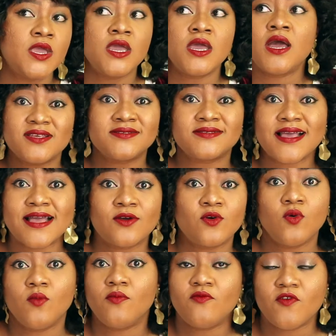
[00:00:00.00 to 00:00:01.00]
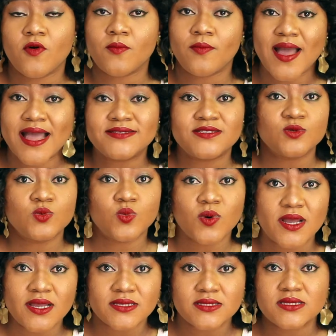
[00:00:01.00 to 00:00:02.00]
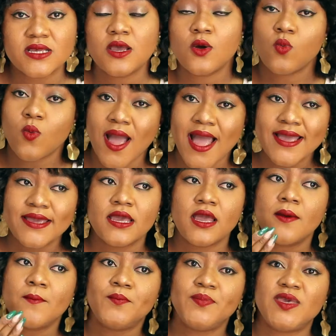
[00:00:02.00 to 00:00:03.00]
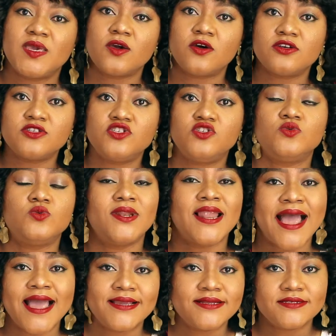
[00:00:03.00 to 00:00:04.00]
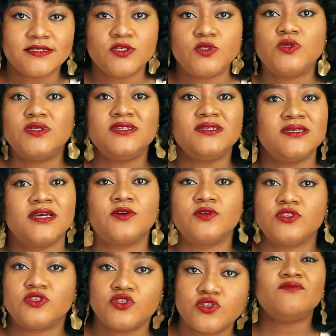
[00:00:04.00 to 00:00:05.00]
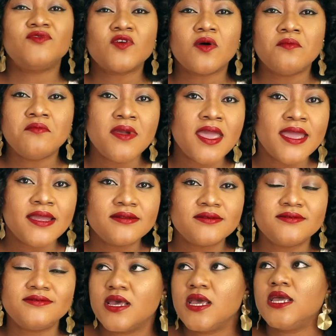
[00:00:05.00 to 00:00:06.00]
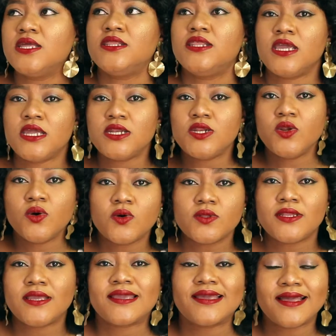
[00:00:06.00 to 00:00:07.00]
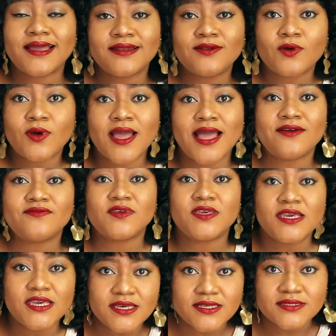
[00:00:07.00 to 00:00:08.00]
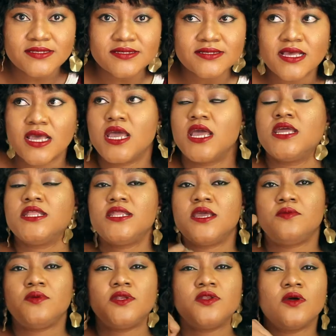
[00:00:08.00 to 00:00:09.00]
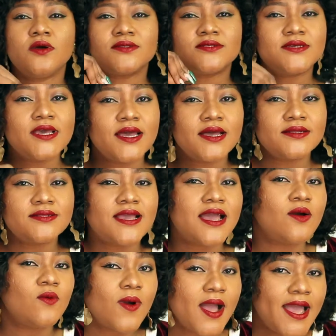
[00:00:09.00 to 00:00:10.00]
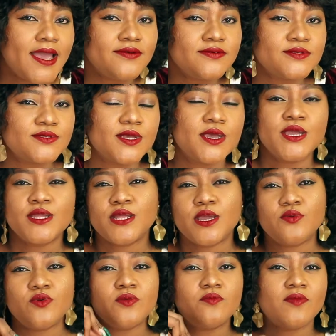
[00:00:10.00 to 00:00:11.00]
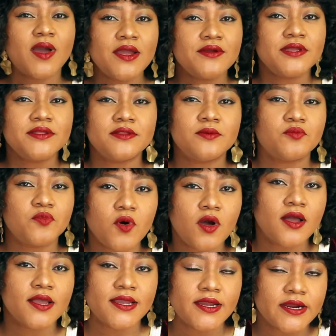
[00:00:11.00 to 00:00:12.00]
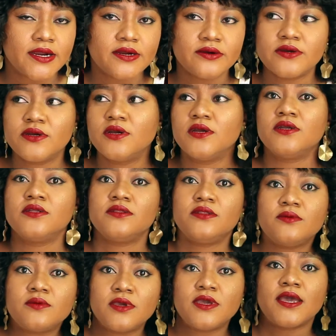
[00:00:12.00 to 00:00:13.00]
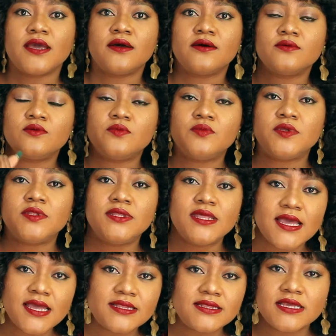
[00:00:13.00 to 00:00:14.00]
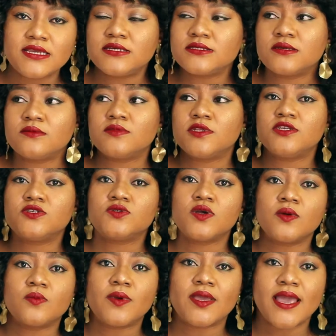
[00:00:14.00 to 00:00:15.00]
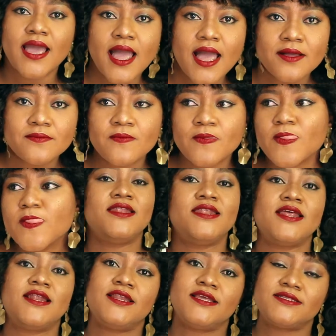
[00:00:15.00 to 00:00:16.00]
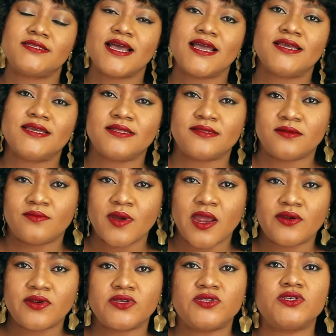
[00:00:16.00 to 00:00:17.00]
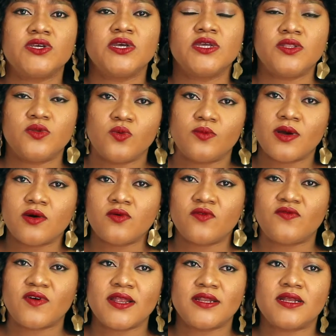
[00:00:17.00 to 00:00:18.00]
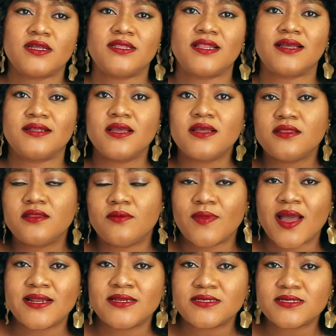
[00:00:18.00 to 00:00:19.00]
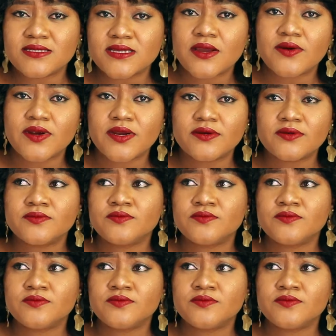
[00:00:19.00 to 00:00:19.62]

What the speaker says: Things can go from bad to worse. Why? Because you lied. You didn't tell the truth. Some men, they know they cannot have kids. They will not tell their wives. They will marry the poor girl. The girl will be there thinking something is wrong with her. Then later in the marriage, the woman will find out that the man is sterile,